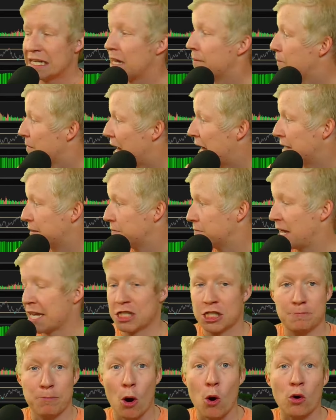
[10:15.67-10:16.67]
I, I, I
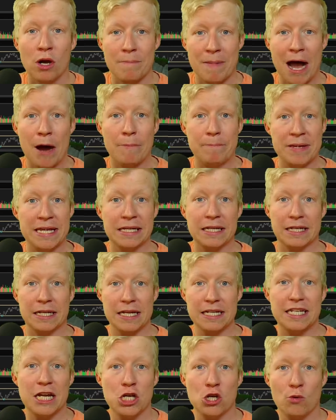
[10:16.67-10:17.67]
spoke about being a
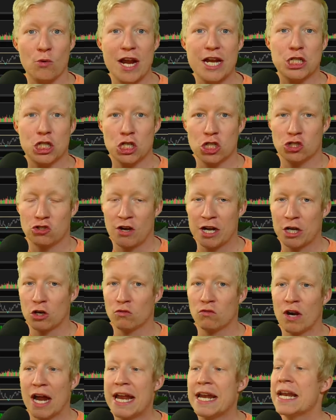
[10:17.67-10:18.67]
continuation
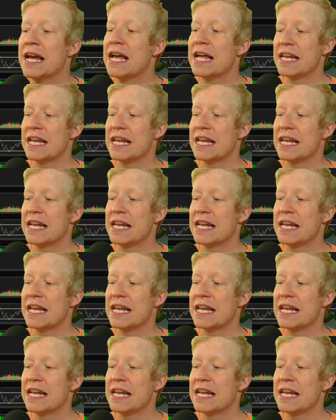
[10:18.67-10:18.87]
trader, right?